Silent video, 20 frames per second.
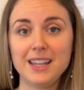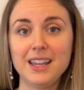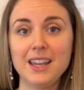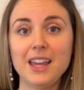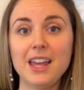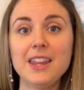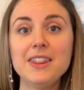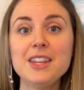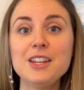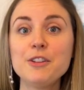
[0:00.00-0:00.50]

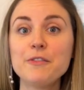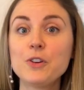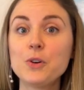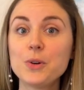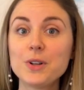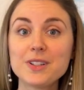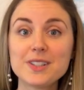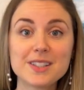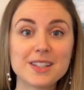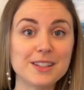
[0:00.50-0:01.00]
And then of
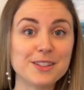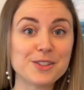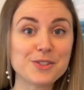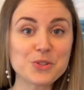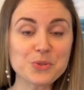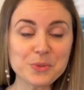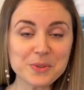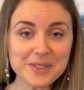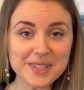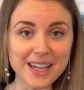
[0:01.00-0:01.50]
course, the
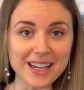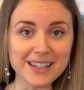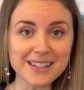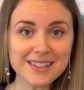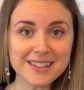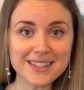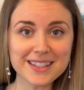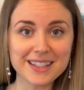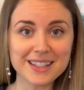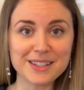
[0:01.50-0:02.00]
stool
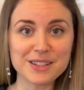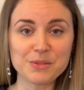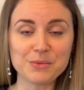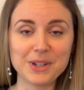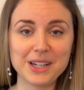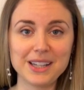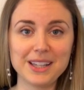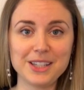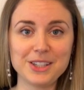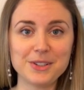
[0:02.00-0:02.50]
test is a
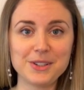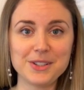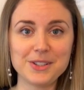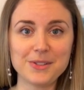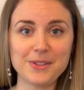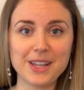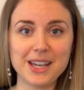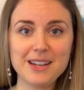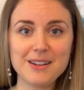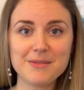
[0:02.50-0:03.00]
way that you can do
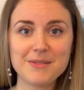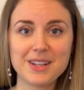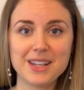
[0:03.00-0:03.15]
that